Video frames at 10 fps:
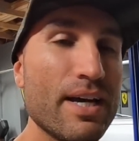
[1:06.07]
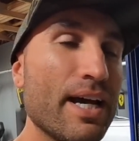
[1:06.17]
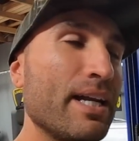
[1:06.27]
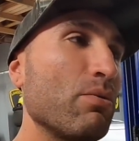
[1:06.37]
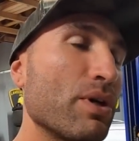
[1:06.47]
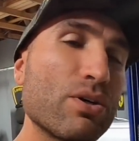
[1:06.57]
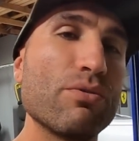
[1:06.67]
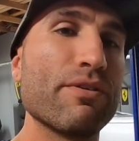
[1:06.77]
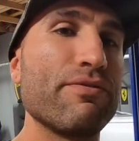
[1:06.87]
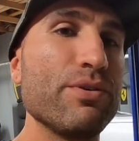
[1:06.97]
And I want to go
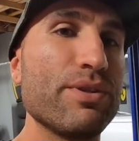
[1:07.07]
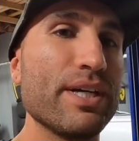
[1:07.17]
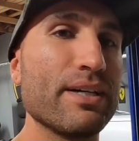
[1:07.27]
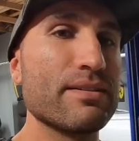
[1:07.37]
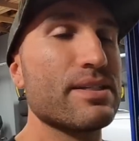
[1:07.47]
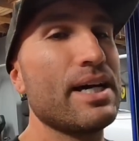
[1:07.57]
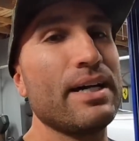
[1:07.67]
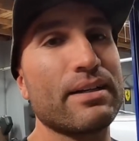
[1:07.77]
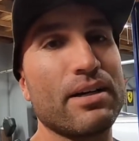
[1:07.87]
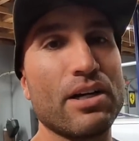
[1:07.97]
over a few things
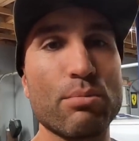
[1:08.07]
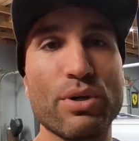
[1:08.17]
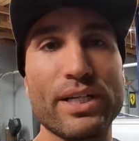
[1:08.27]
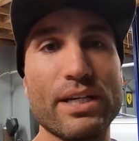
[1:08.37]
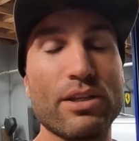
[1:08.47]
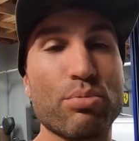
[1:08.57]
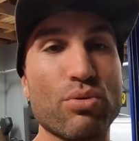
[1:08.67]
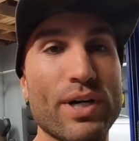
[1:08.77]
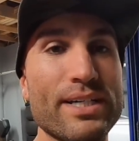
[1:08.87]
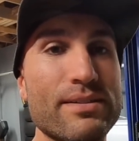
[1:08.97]
and kind of break down the
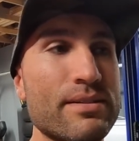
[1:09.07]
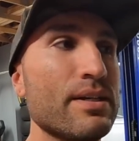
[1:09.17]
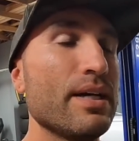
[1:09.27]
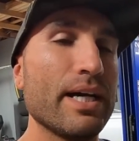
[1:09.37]
price.